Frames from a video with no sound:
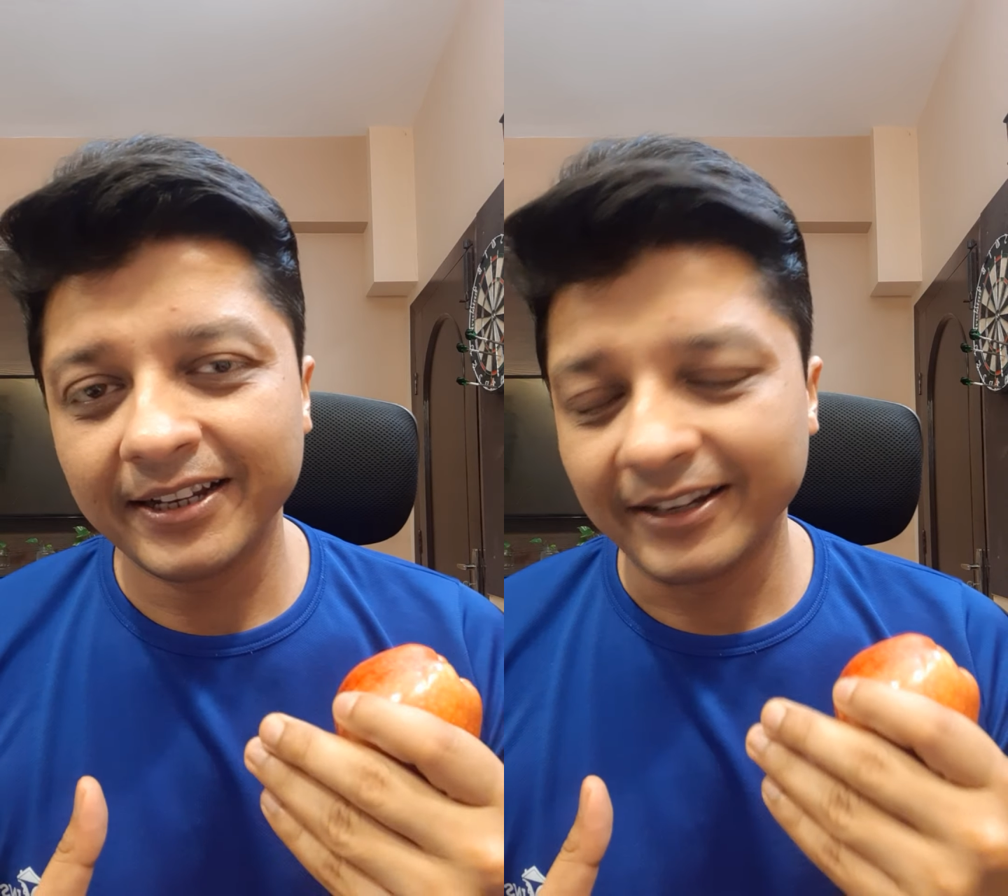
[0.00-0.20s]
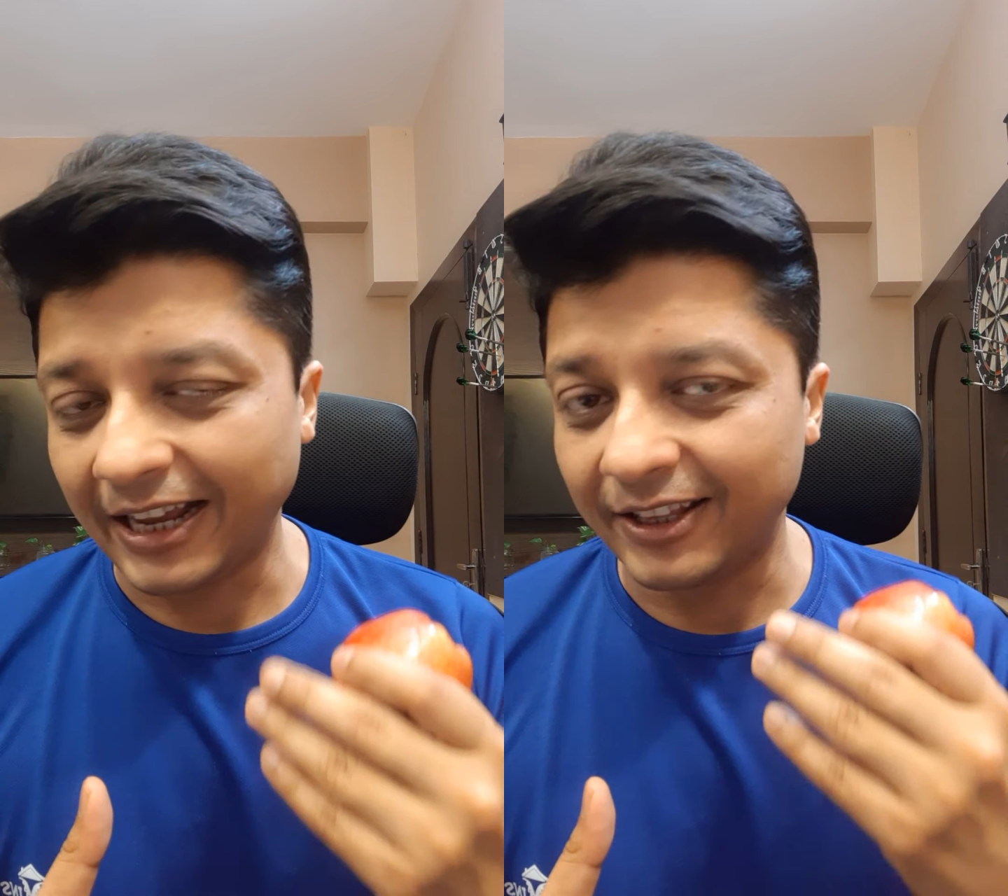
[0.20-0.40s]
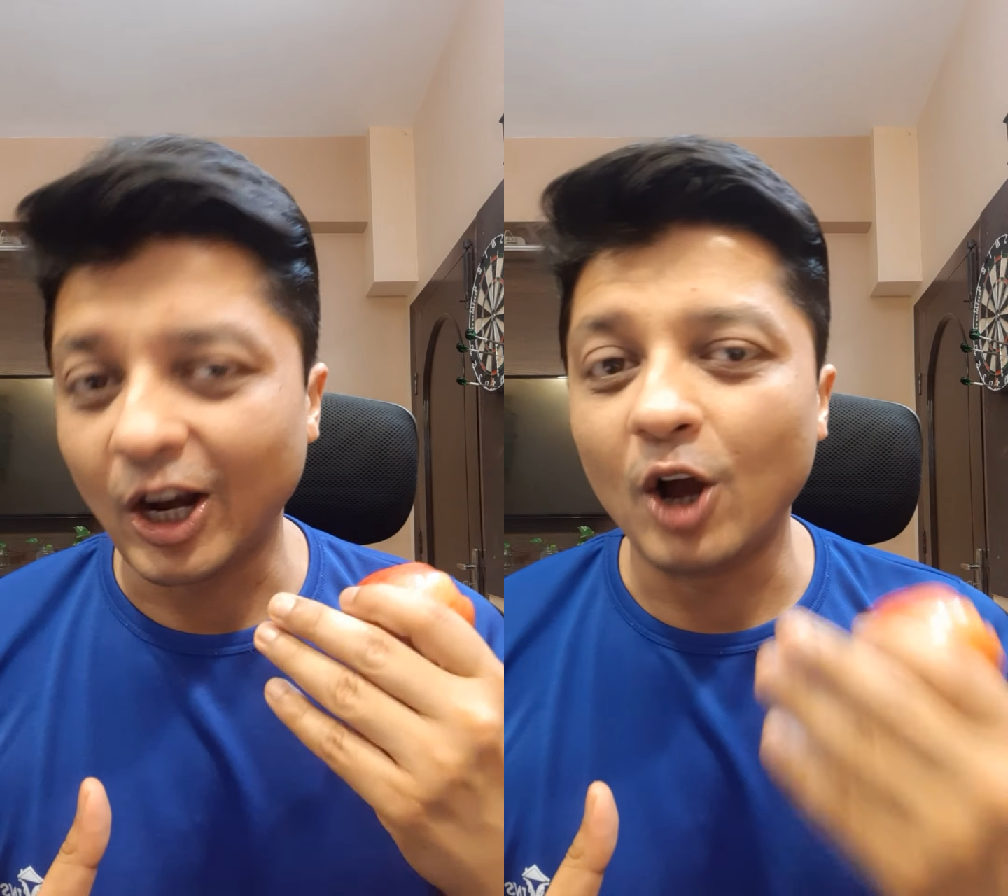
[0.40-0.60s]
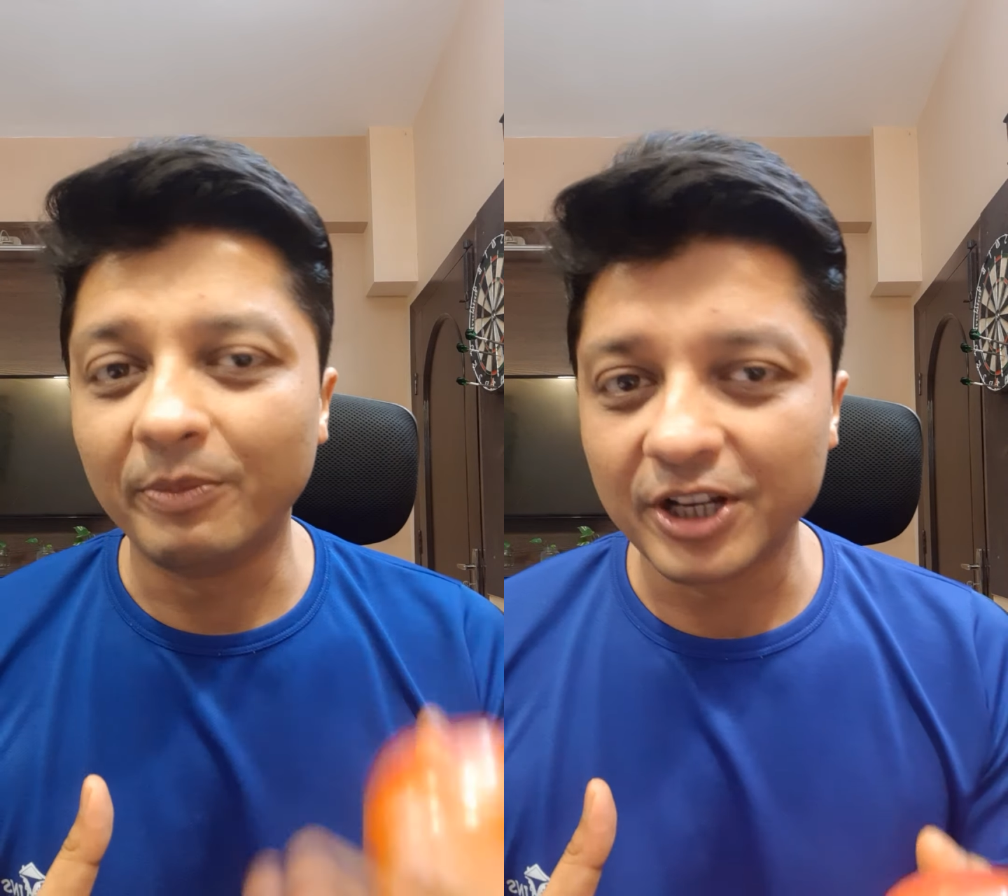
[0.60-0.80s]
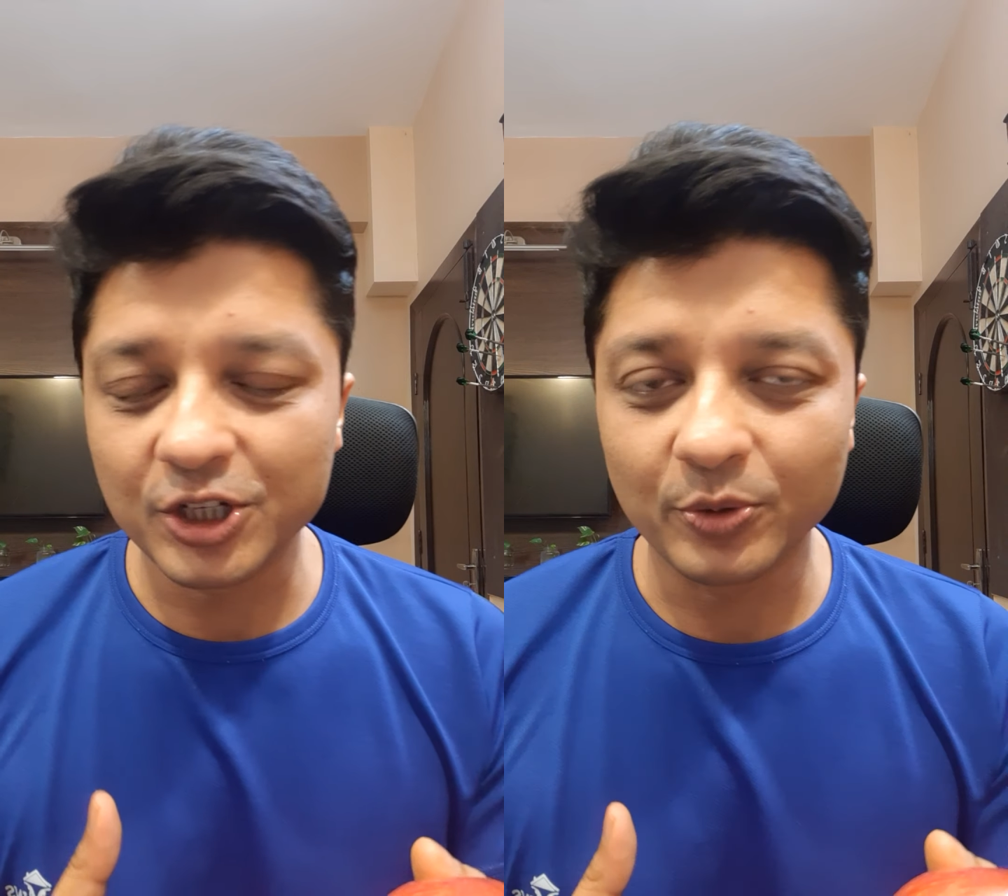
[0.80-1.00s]
rather how
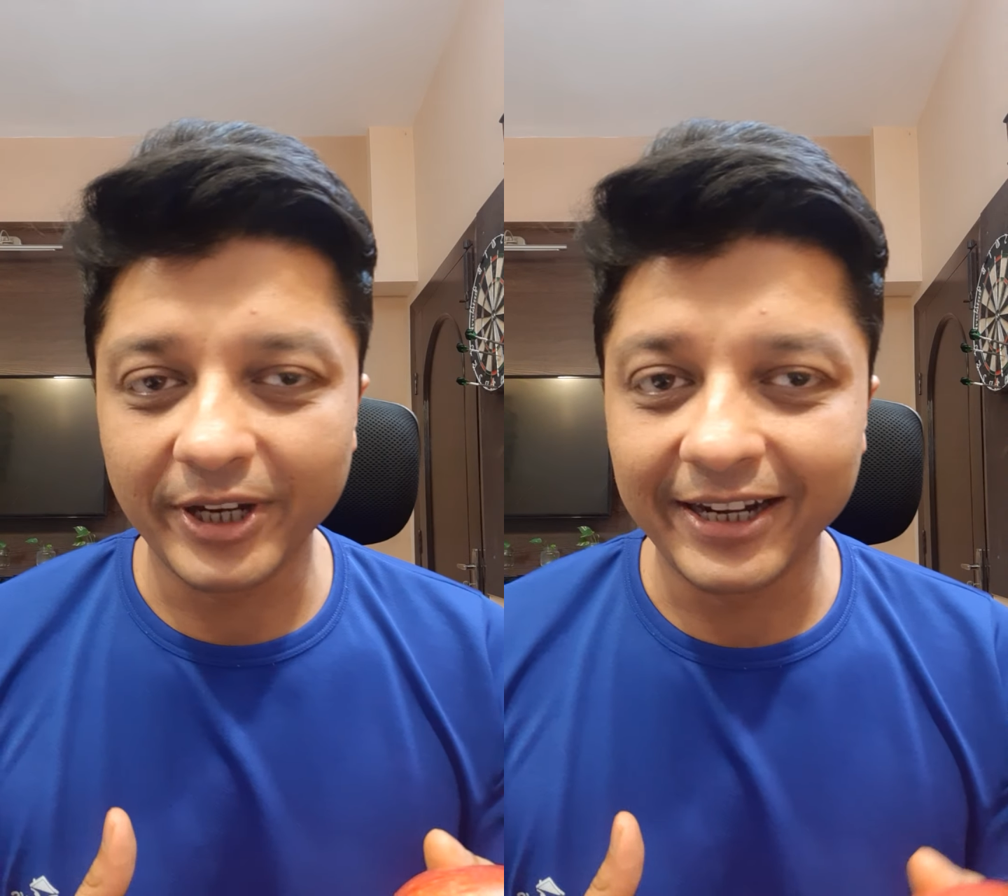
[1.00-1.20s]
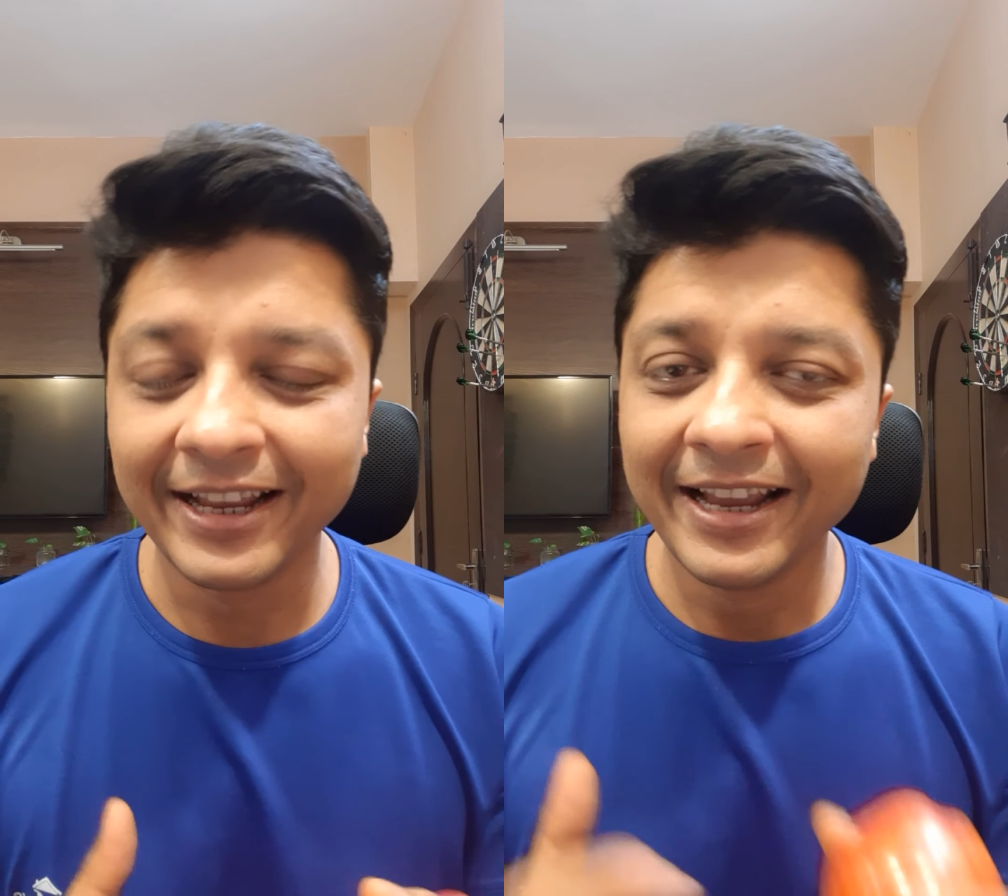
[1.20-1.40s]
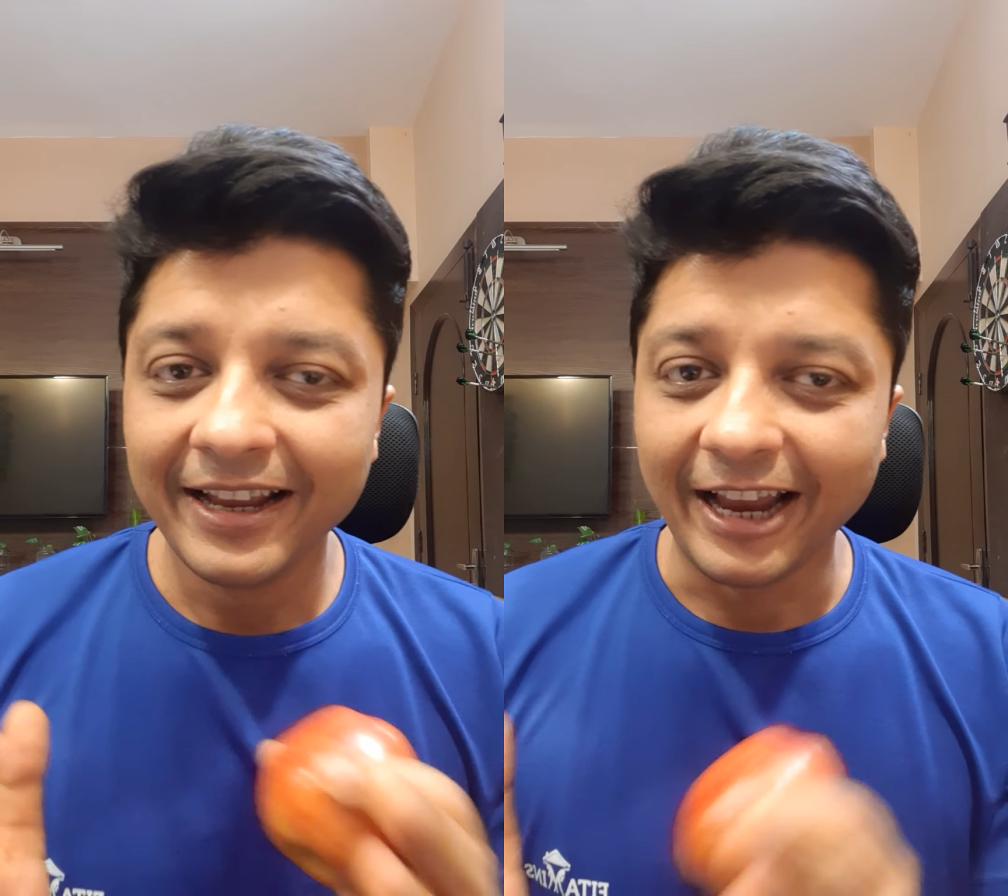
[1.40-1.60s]
much to eat